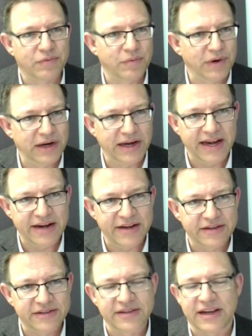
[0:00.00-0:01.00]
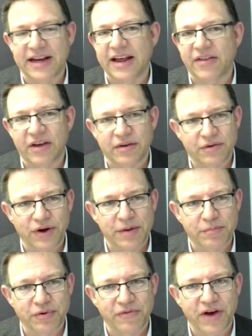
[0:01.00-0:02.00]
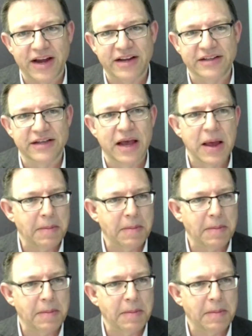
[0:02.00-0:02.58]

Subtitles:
lenders and other credit providers